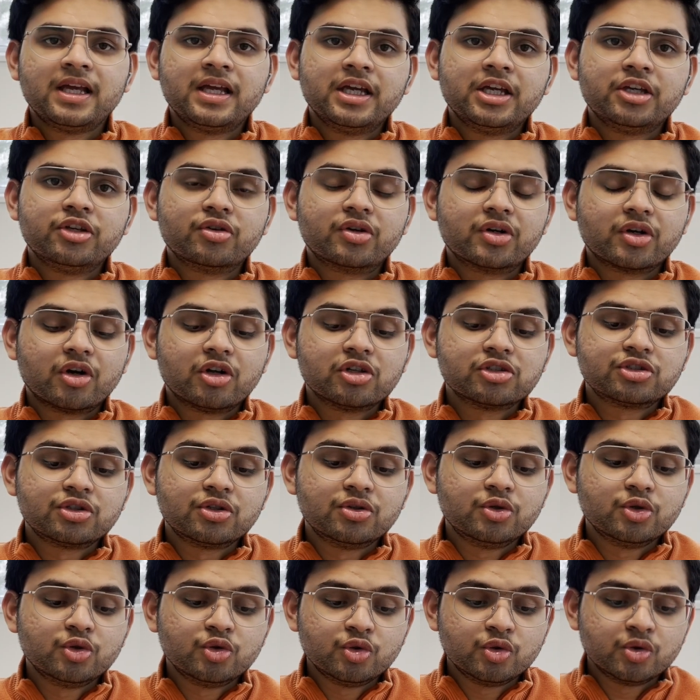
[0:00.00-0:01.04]
You can also
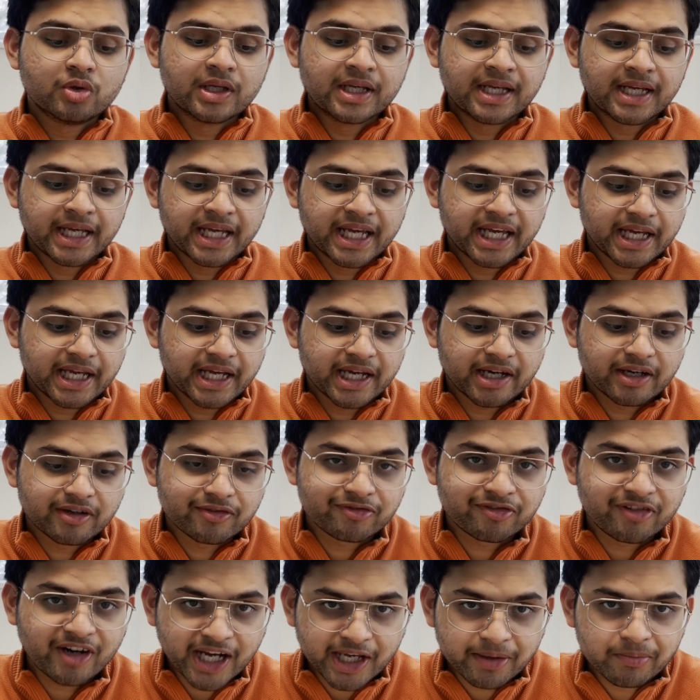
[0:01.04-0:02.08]
do a
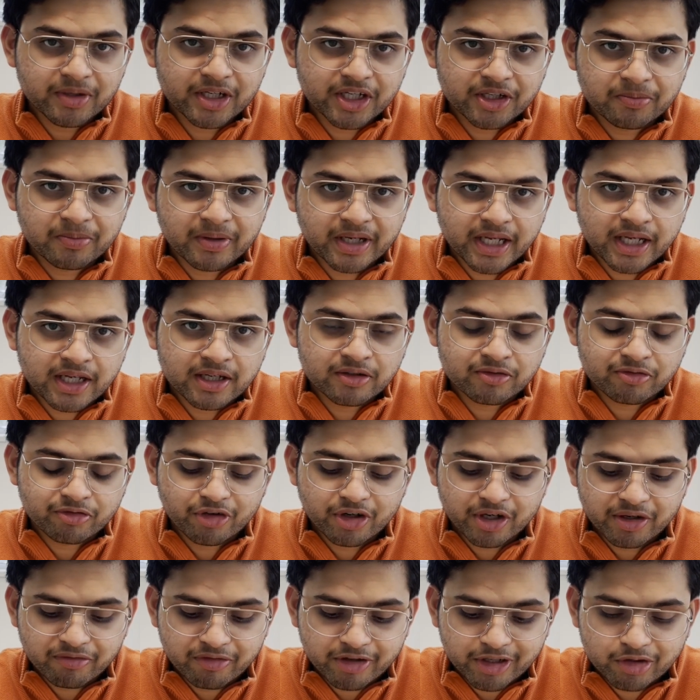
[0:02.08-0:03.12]
5-minute break for
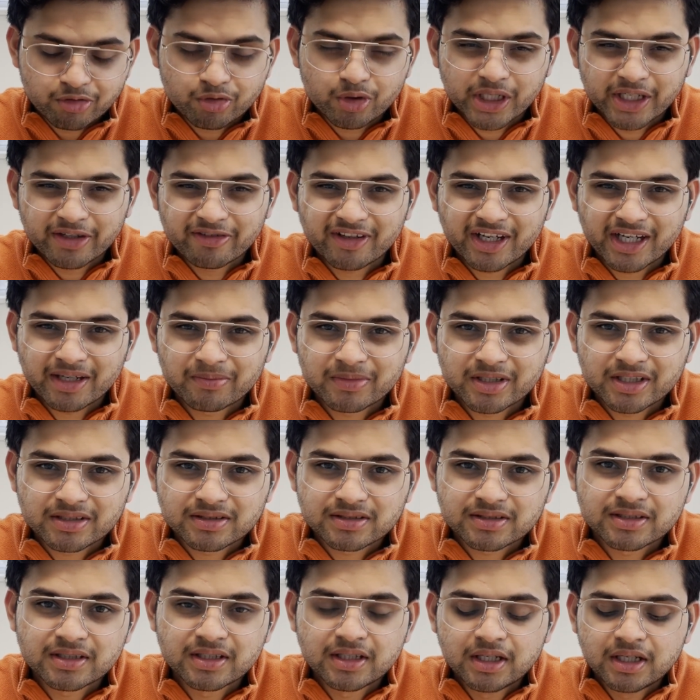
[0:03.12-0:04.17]
every 25
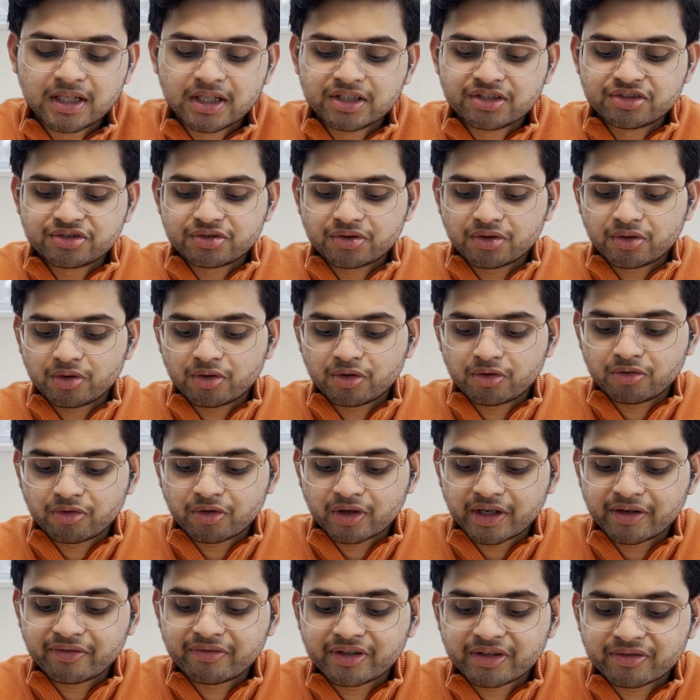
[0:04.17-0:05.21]
minutes. So for
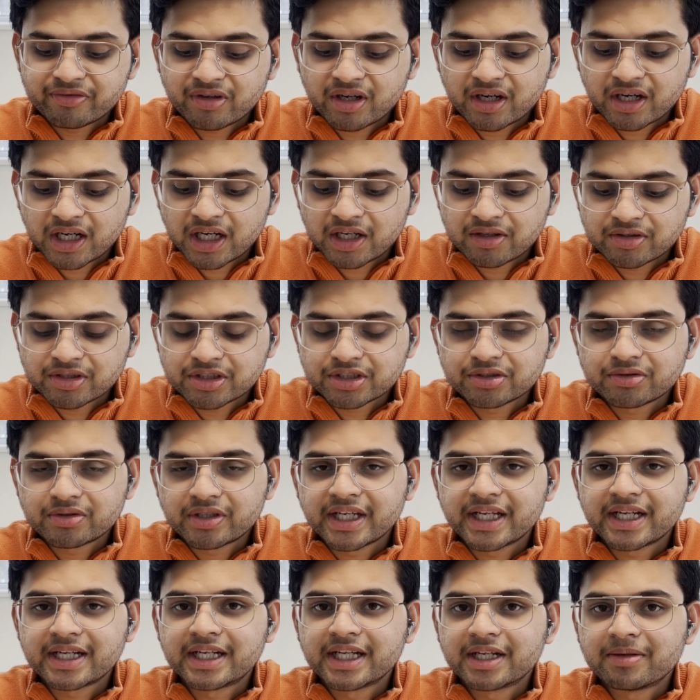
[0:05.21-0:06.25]
every 1 hour, you
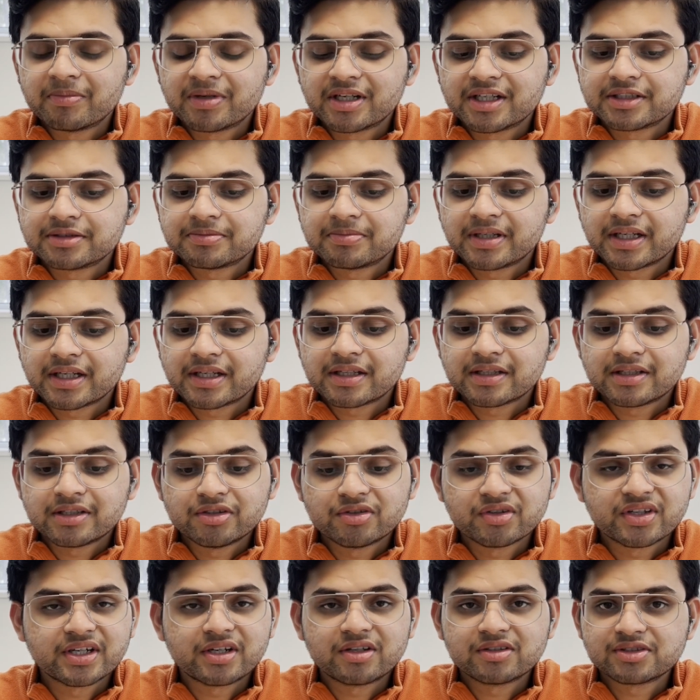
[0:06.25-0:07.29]
take 10 minutes break. You
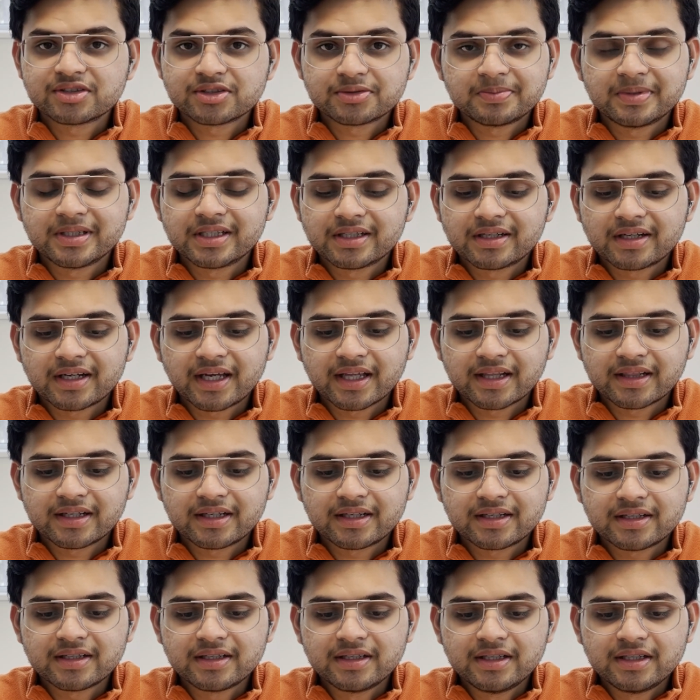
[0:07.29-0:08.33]
can also split it like that.
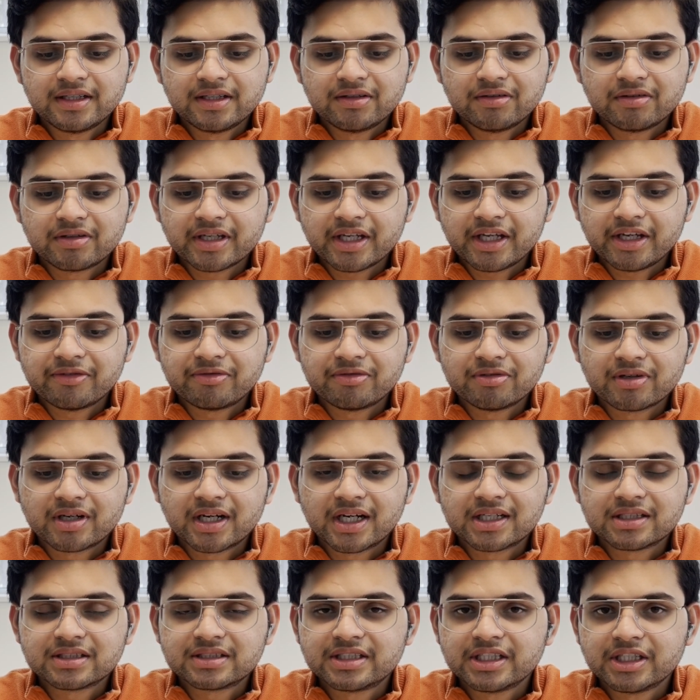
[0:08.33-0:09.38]
Okay, if you
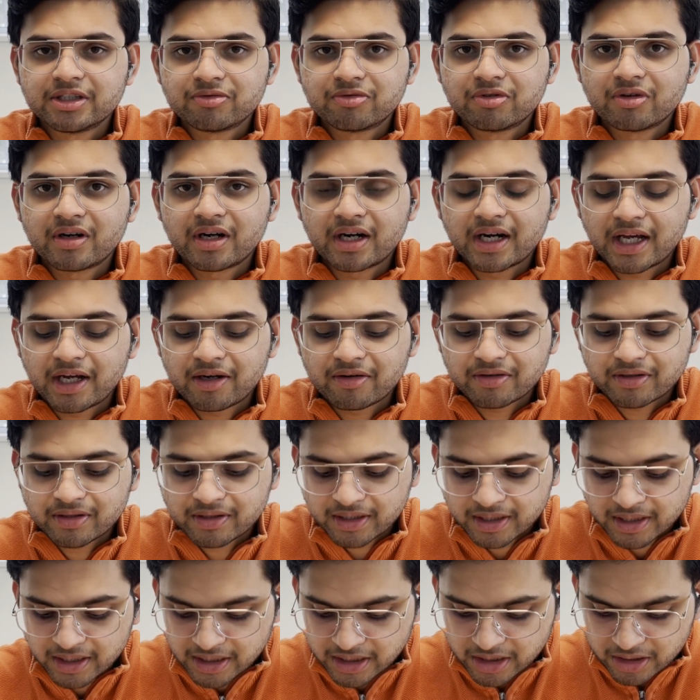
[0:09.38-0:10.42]
can't sit for an hour
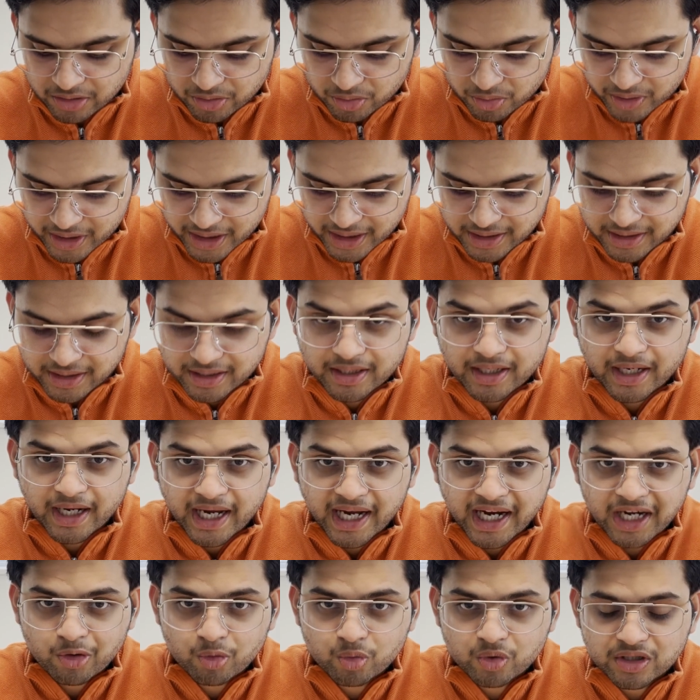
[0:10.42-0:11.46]
together
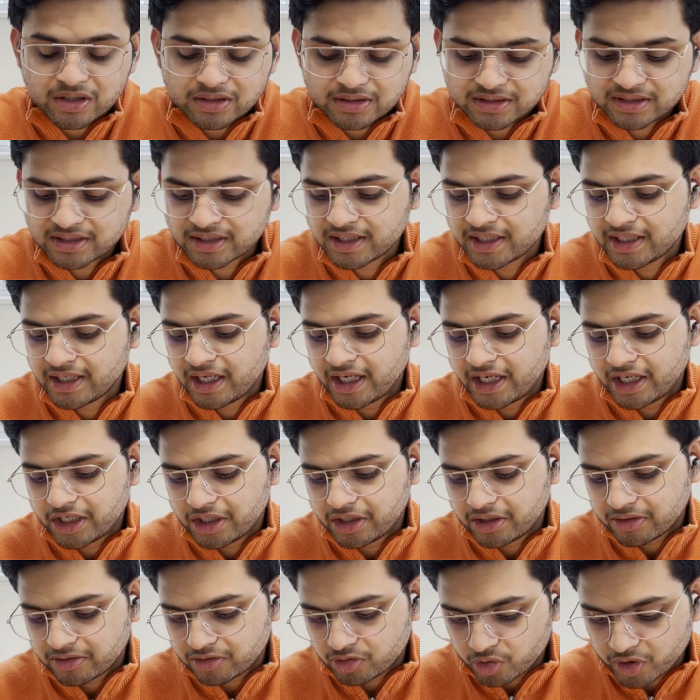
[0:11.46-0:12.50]
at once,
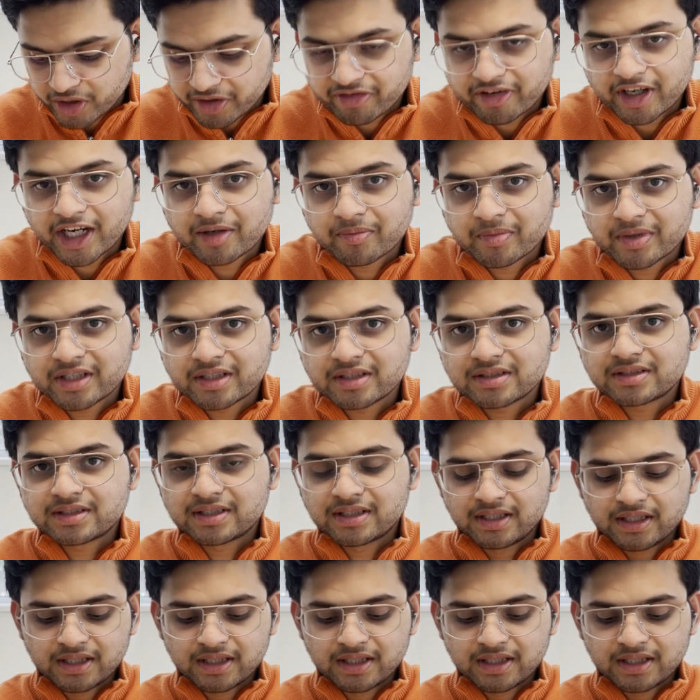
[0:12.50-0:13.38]
25 minutes,